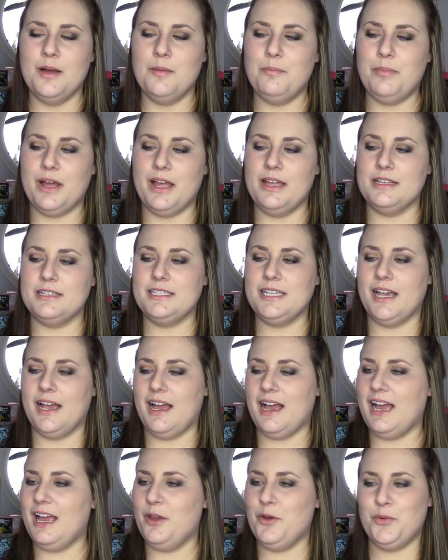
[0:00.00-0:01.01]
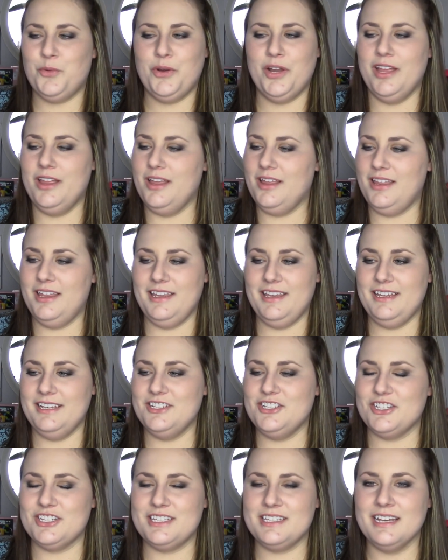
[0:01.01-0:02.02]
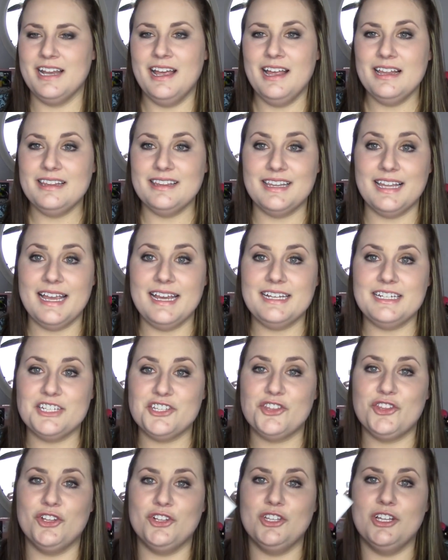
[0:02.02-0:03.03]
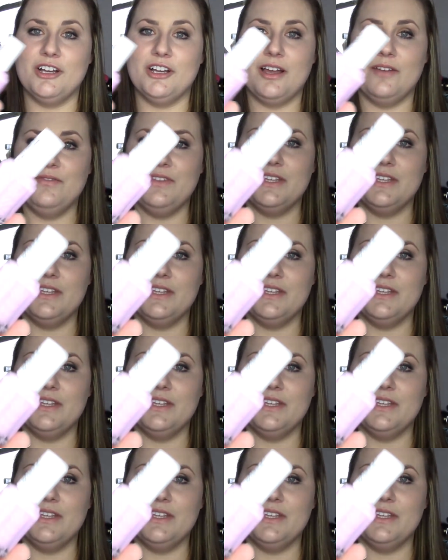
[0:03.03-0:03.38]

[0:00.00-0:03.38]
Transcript: but I really just liked the look of